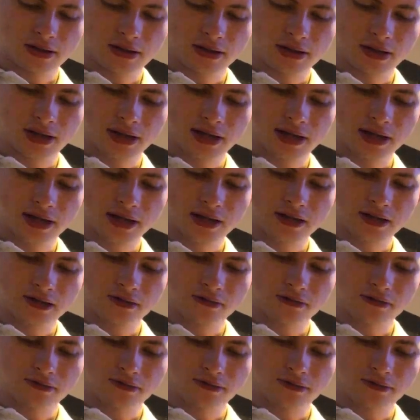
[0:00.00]
and
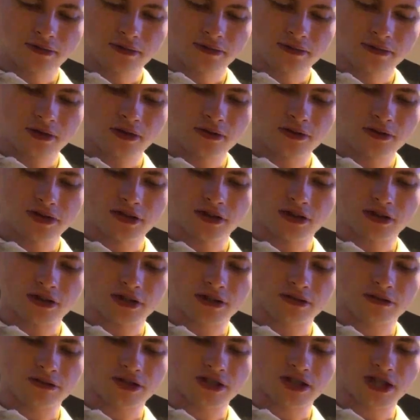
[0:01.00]
who was it
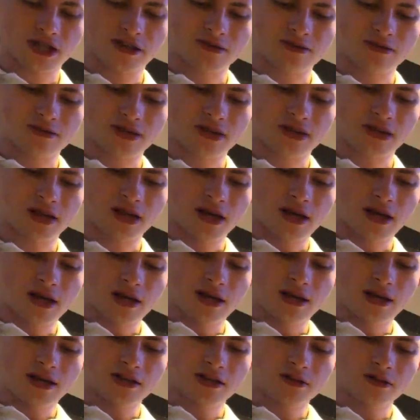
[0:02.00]
asking? It was James, wasn't it?
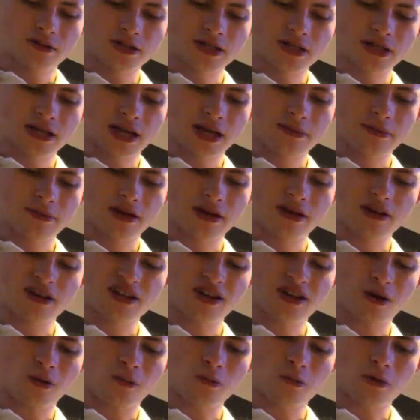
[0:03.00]
Yeah, Daughters of Cain, mate. You
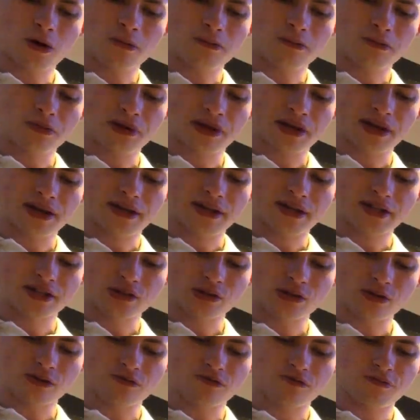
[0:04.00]
only got one player. That's
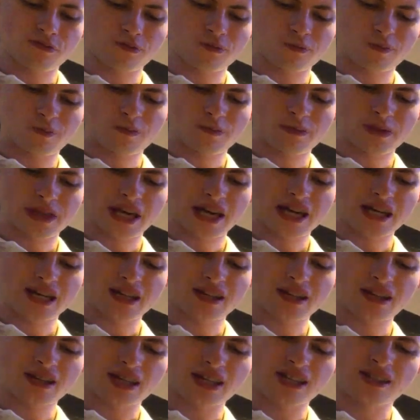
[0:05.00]
sort of
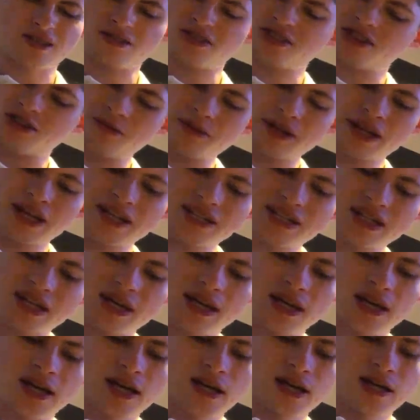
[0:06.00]
that's not too many, is
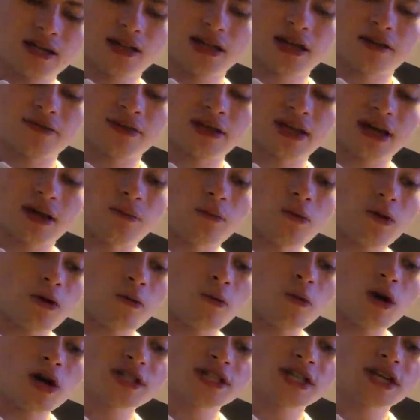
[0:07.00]
it? Definitely. And
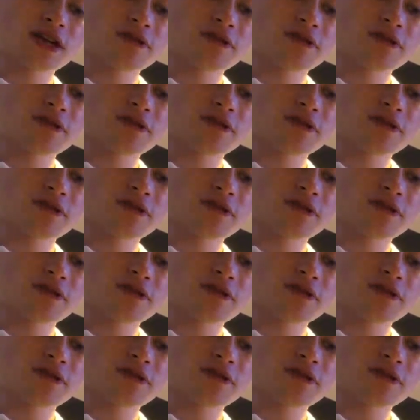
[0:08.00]
what is he